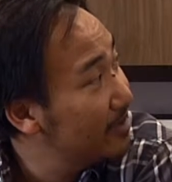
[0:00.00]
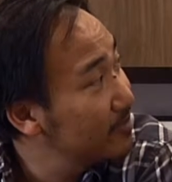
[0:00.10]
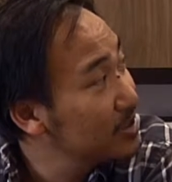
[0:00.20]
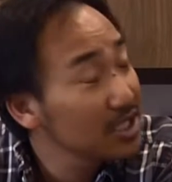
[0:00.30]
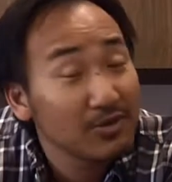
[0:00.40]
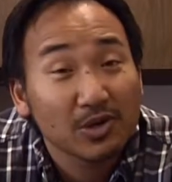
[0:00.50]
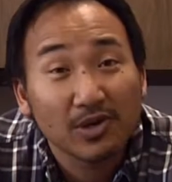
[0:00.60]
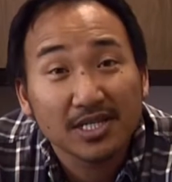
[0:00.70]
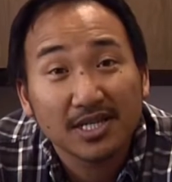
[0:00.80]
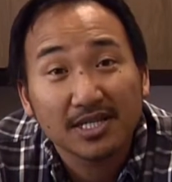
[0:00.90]
She
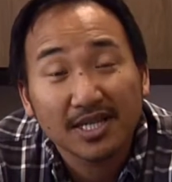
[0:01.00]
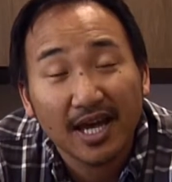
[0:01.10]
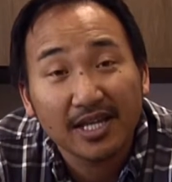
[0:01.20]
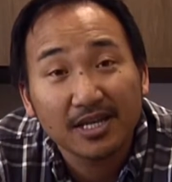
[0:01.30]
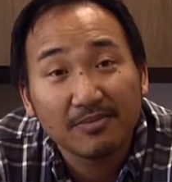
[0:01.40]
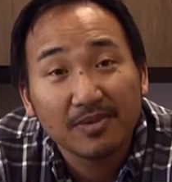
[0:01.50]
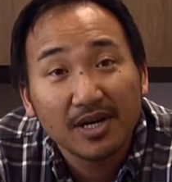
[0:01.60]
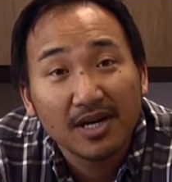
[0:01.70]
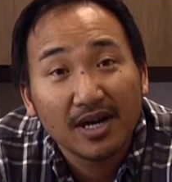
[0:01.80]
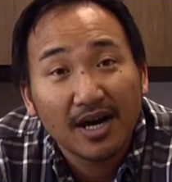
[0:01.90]
requested asylum
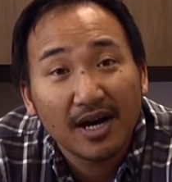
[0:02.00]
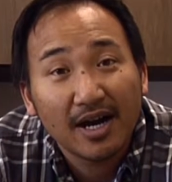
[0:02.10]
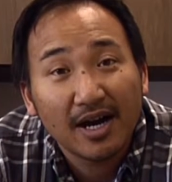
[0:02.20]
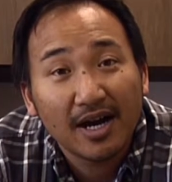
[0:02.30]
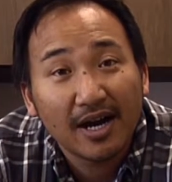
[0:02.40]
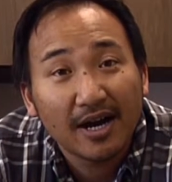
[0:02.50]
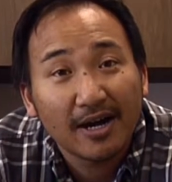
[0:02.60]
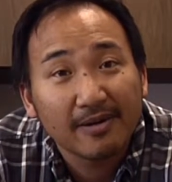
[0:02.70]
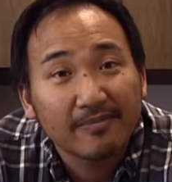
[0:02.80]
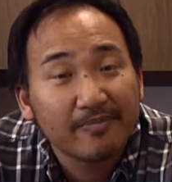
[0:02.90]

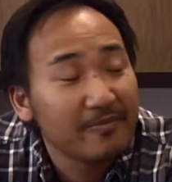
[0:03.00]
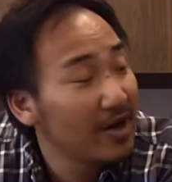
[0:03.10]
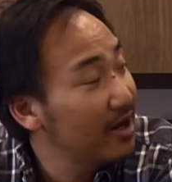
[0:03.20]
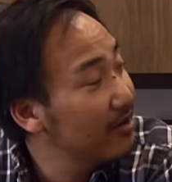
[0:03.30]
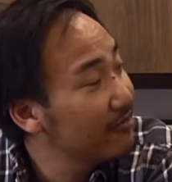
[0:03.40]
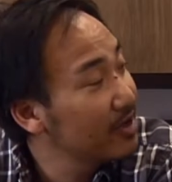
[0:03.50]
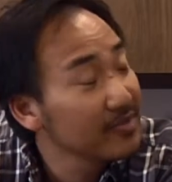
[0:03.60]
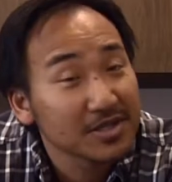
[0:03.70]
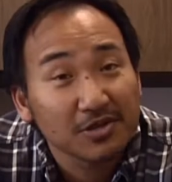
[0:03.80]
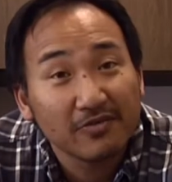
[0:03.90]

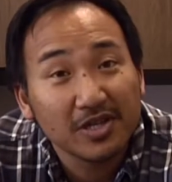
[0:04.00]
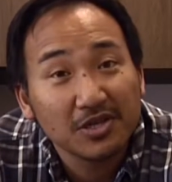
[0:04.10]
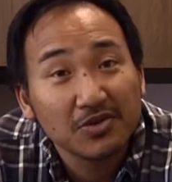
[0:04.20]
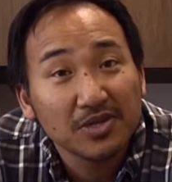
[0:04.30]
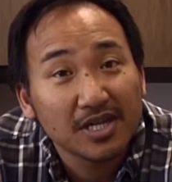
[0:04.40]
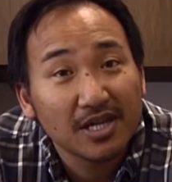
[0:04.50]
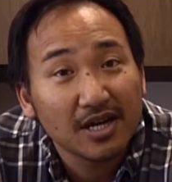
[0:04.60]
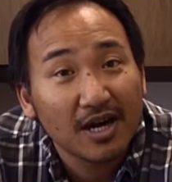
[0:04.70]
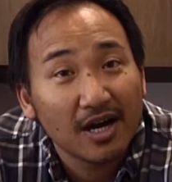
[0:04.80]
from the Soviet Union